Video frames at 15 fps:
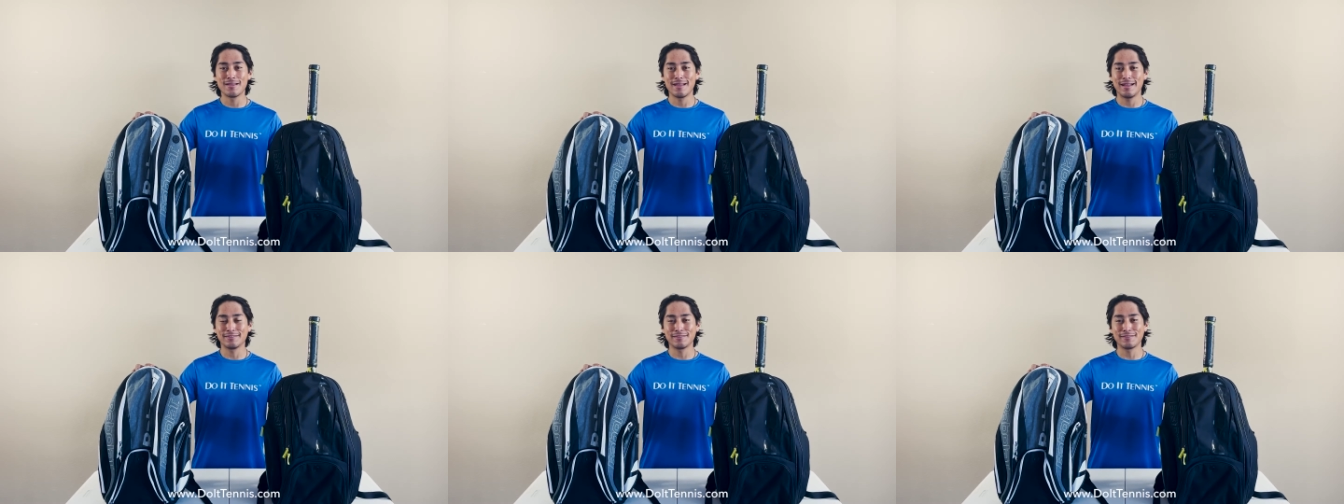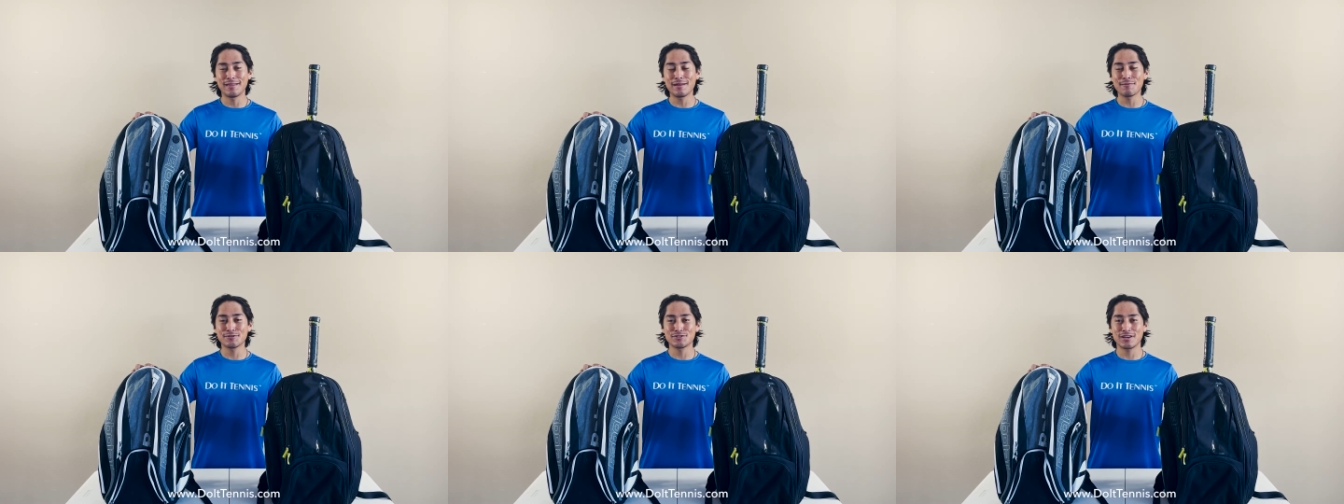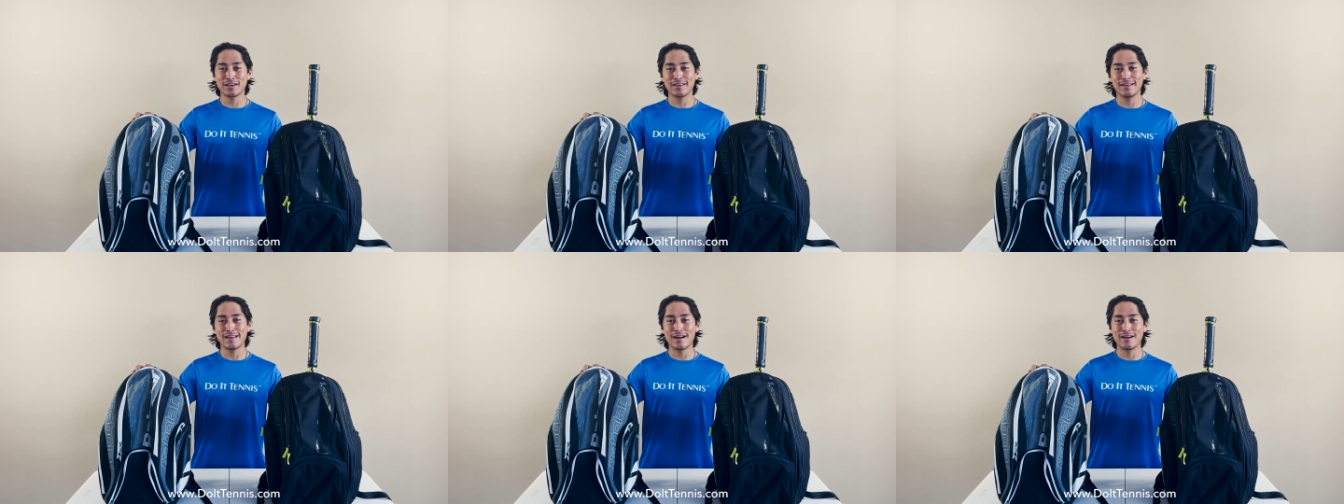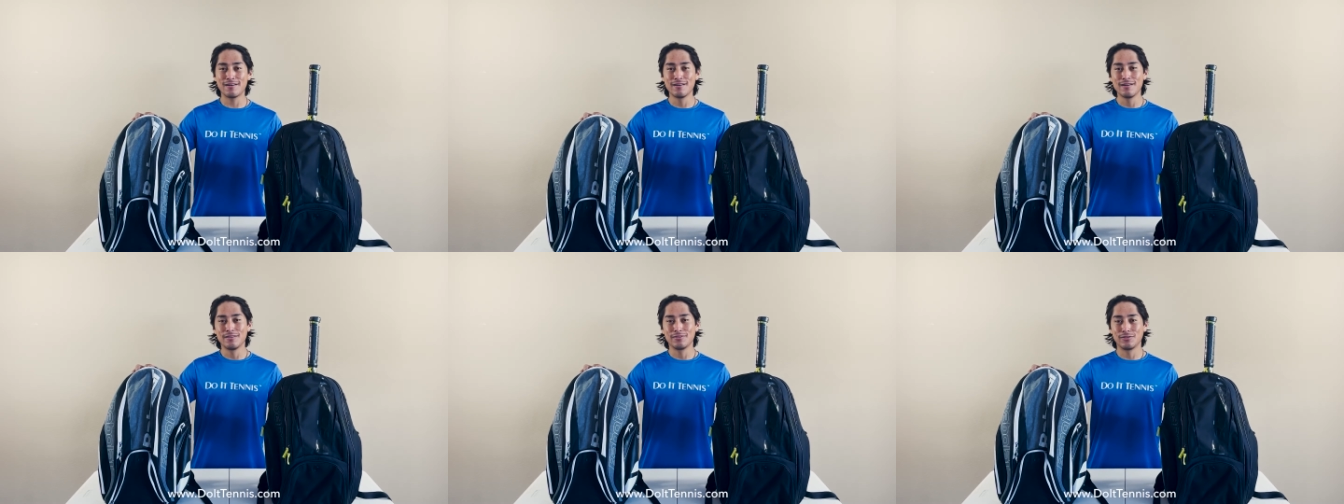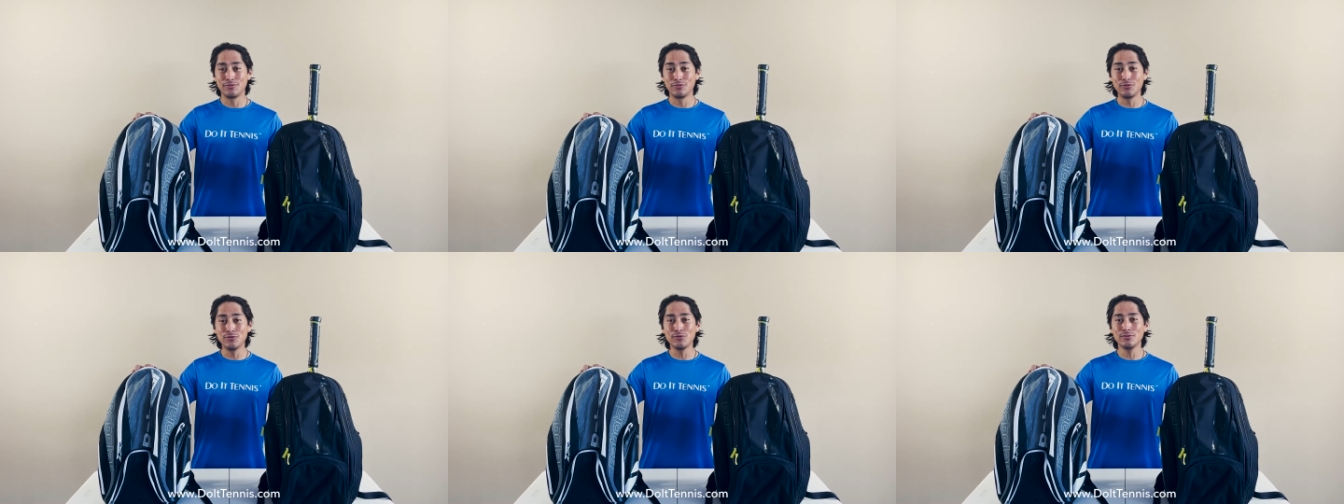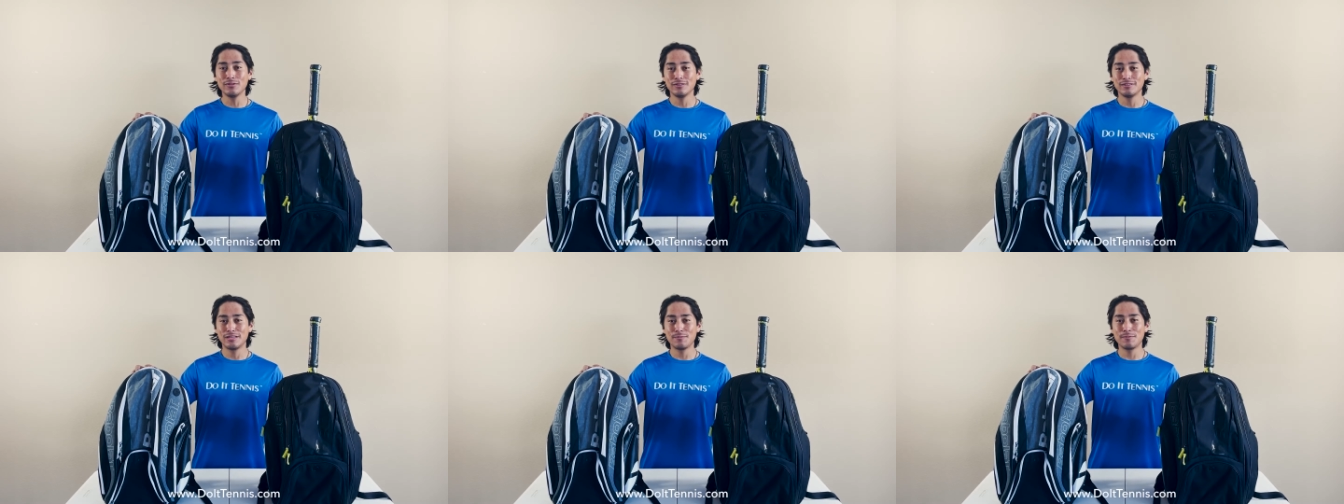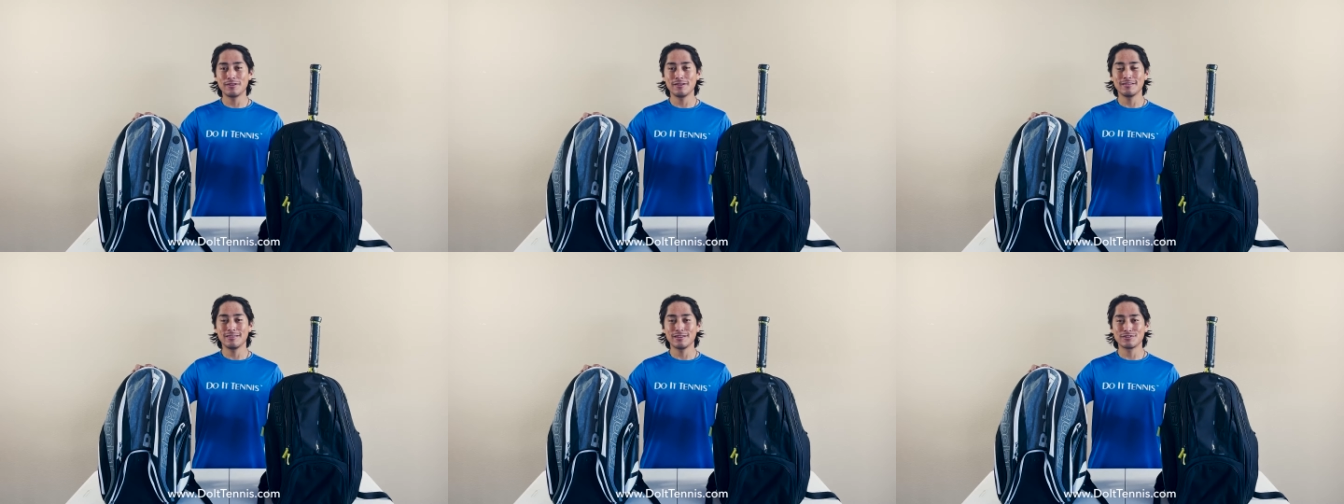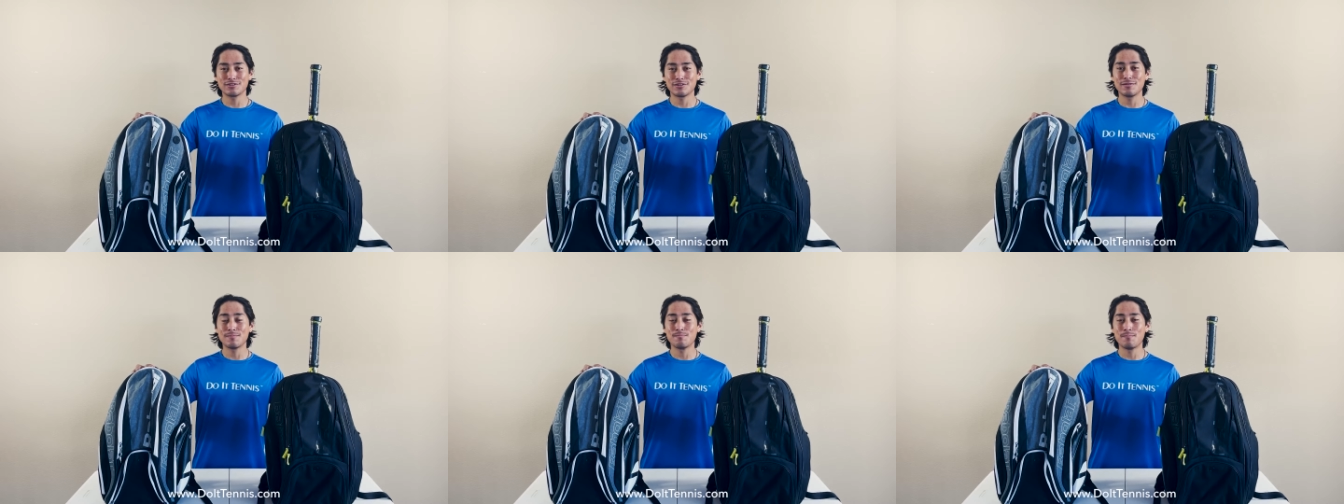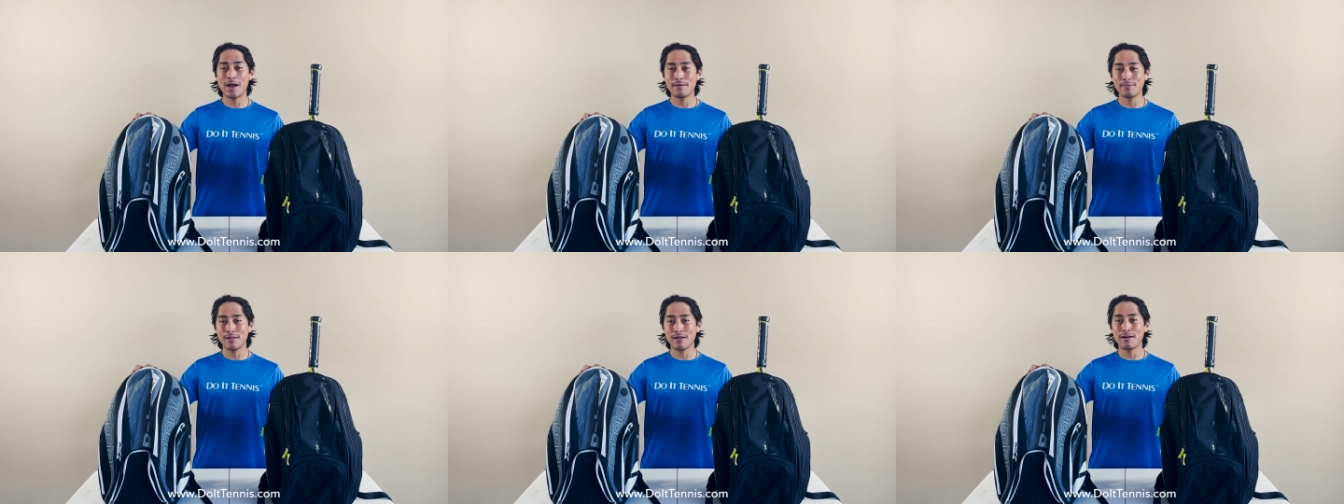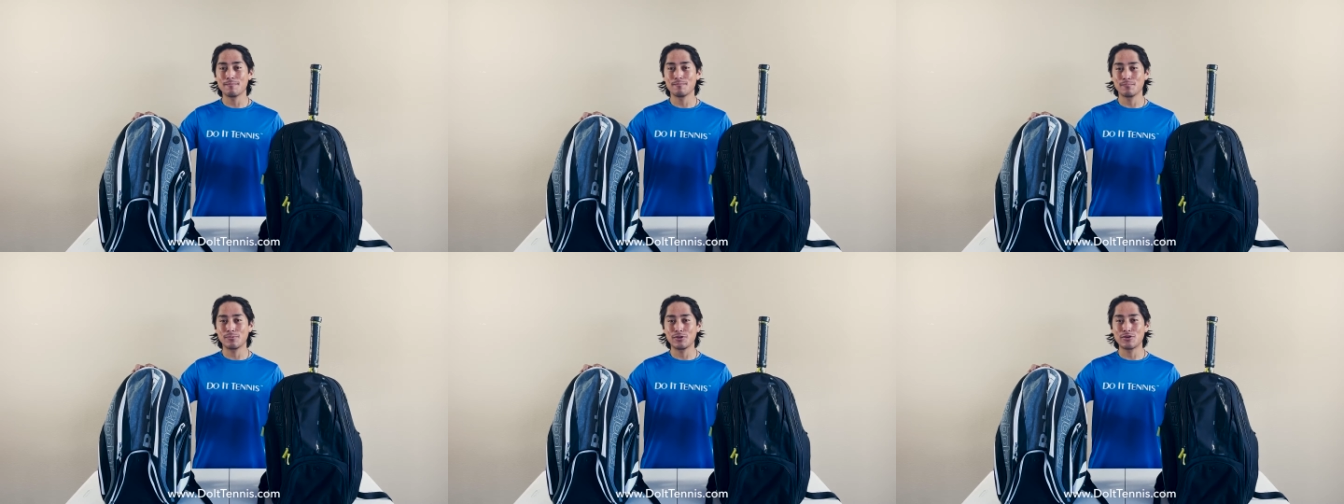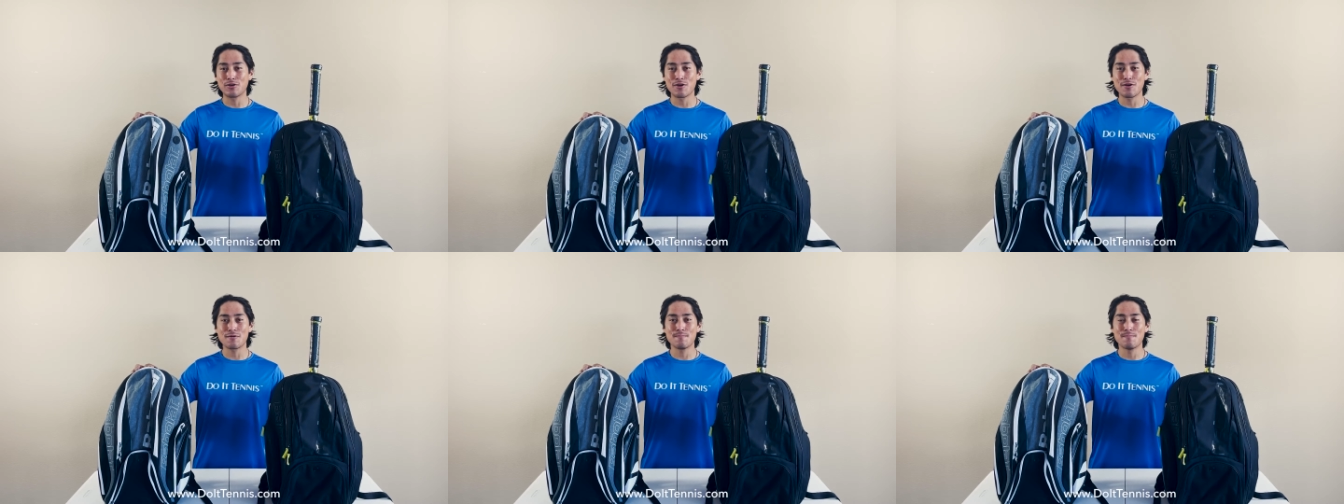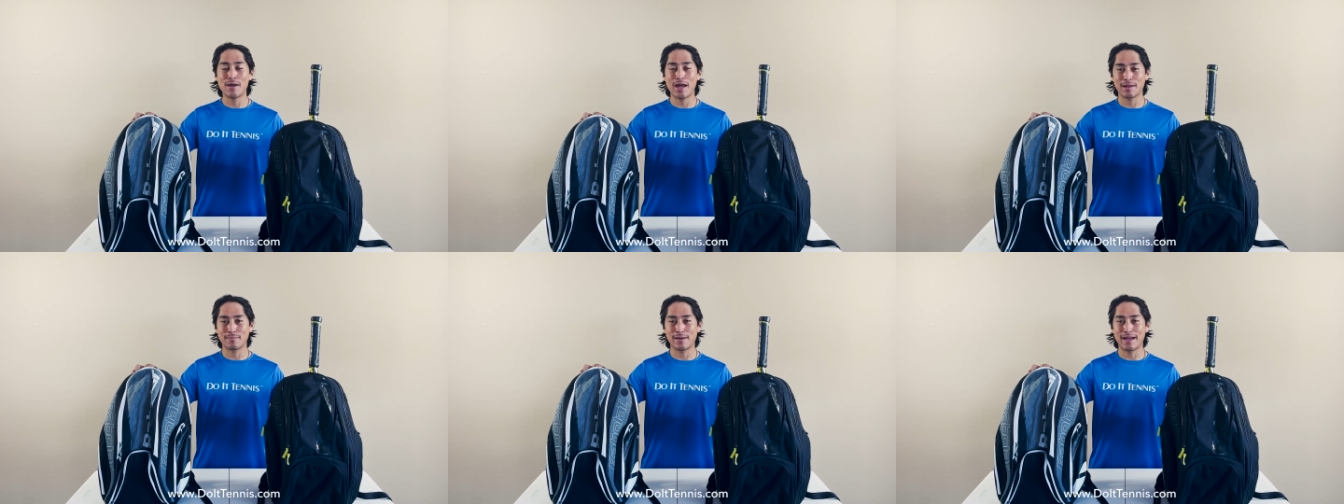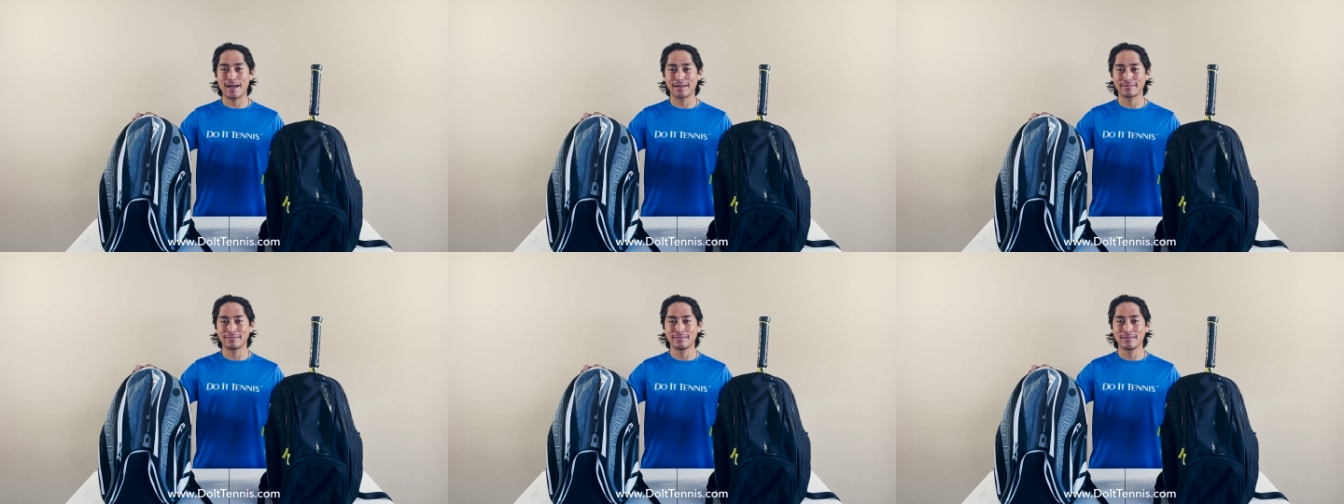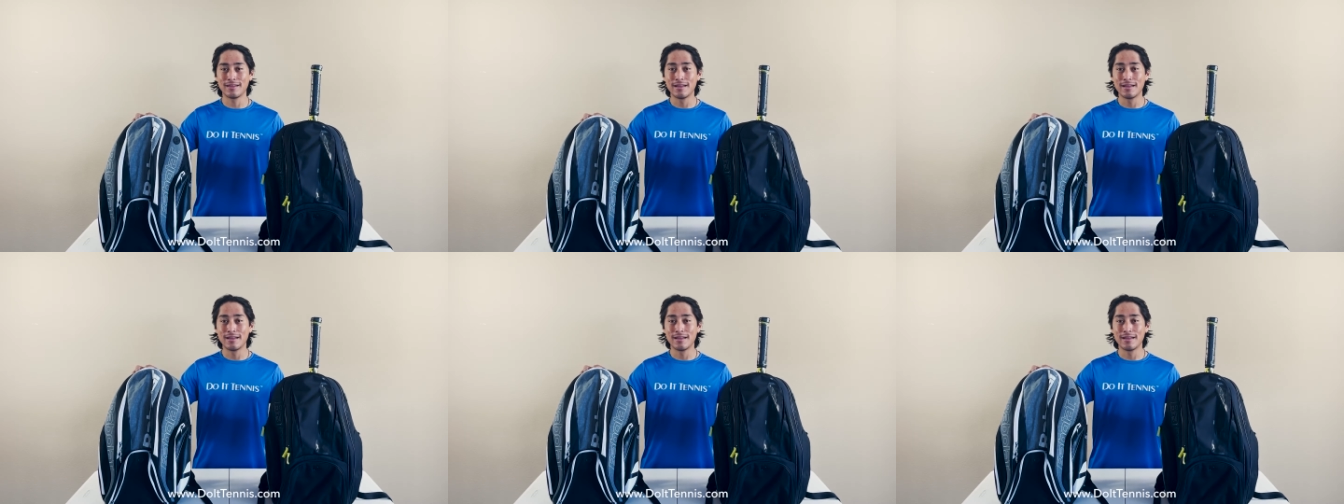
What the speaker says: and today we're checking out the new limited edition Babolat Pure backpacks.